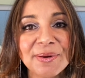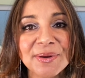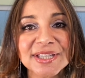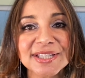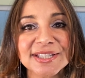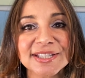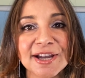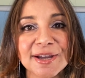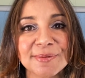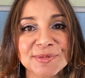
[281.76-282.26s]

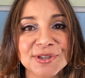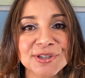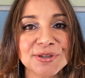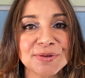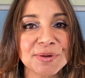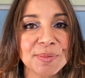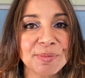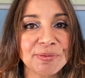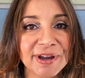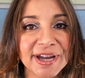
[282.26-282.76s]
it's time to
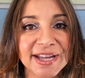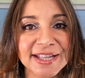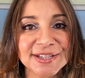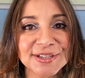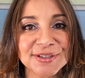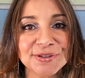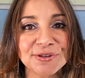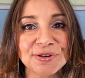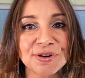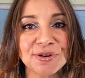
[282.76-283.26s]
do a
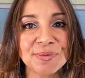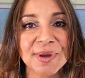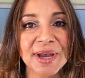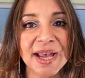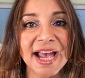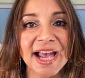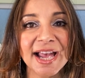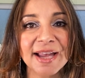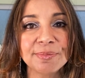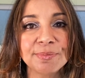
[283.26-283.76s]
brainstorm
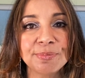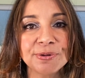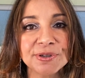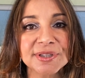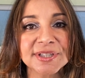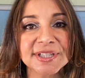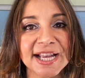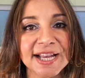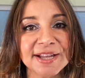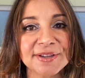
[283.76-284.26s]
and
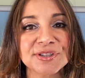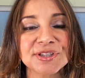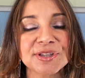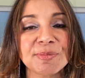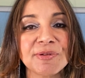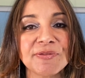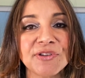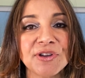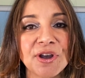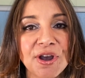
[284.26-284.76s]
put down some
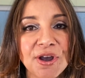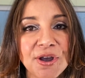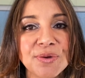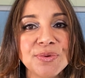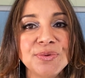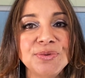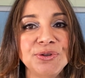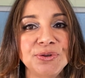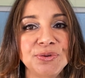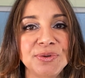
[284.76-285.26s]
of your
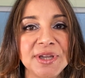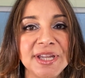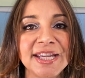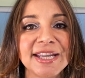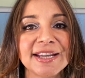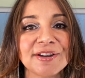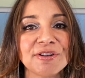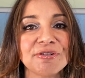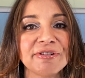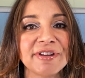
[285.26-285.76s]
own
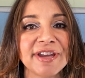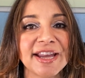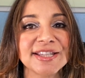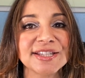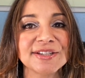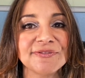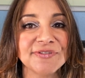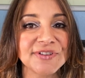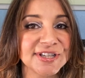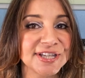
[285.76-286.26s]
unique and
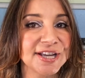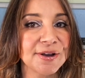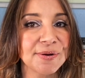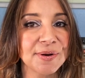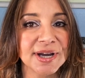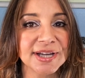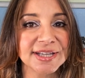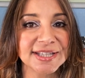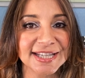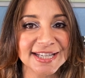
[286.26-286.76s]
creative video
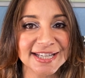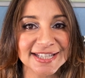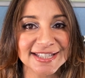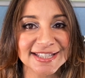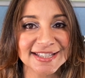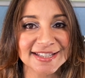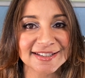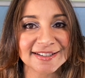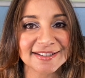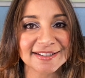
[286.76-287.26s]

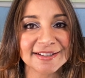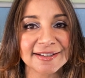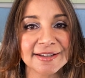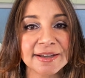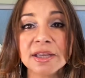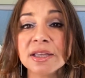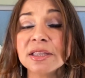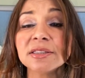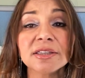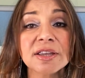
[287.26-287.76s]
ideas.
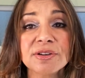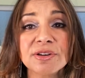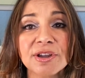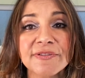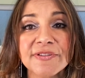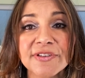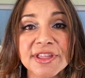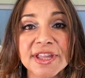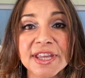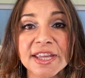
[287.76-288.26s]
Don't
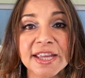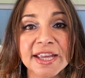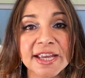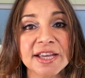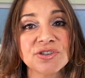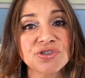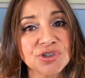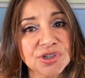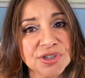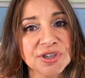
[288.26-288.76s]
overthink
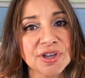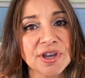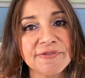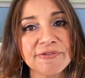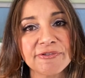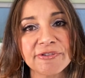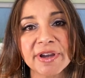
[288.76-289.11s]
it, just go for